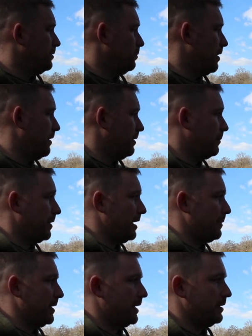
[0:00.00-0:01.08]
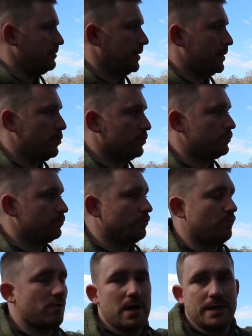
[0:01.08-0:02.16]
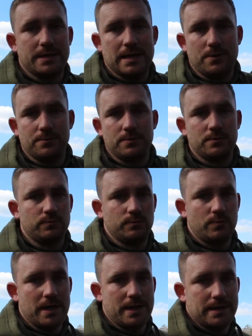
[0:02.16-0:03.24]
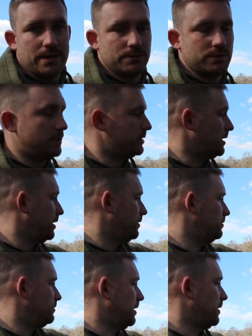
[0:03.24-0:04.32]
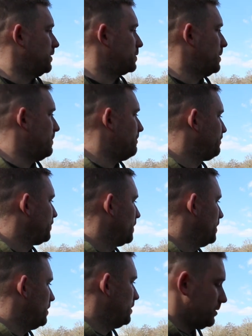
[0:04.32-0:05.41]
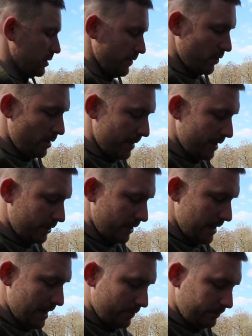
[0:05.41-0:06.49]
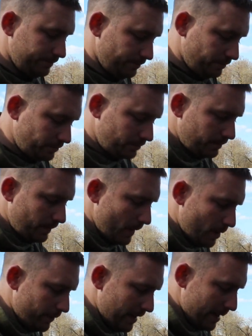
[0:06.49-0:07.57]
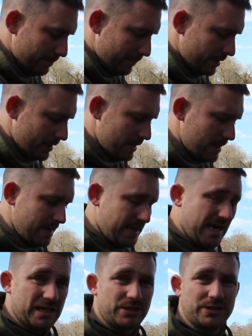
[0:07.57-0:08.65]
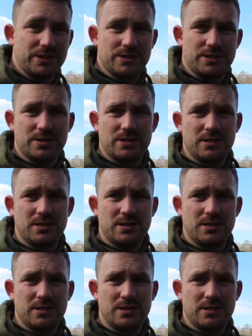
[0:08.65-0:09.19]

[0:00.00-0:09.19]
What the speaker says: where I'm here, it cuts right down to the side of the swim. So I've got a mixture now of hemp, casters,